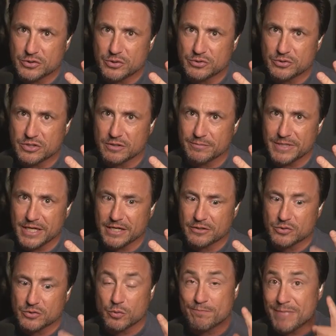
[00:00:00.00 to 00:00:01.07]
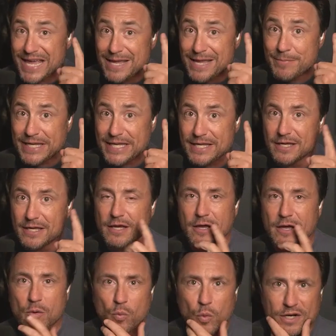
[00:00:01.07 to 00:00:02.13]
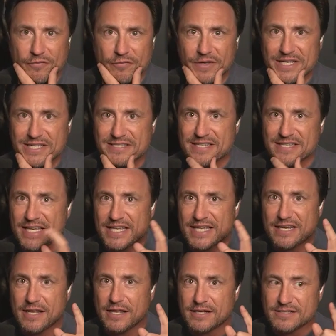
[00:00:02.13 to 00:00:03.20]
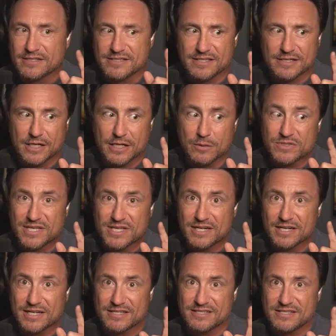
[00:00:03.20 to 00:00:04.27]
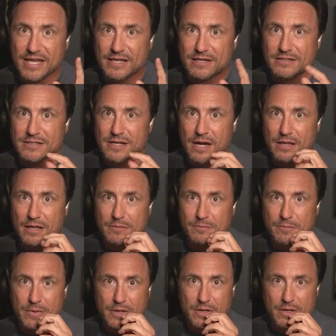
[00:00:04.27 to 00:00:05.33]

two Terminators, or maybe what if he's in an he was in an insane asylum